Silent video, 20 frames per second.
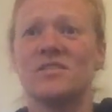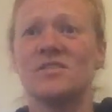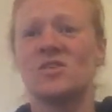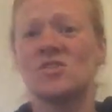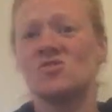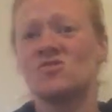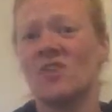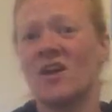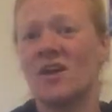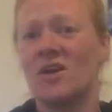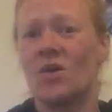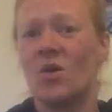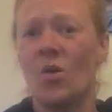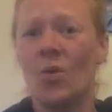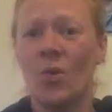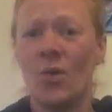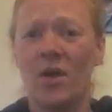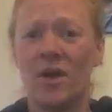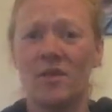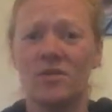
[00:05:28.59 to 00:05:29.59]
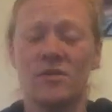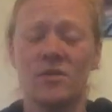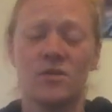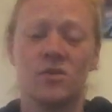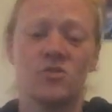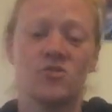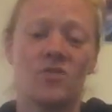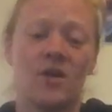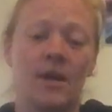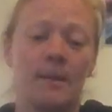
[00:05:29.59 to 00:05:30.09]
you can try coins, you
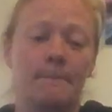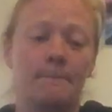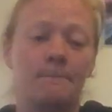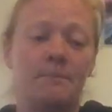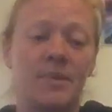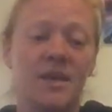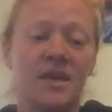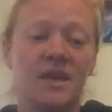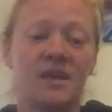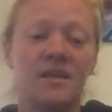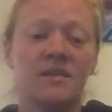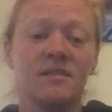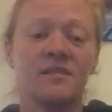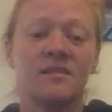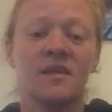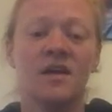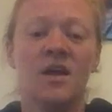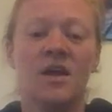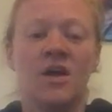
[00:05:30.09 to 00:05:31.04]
can try beads,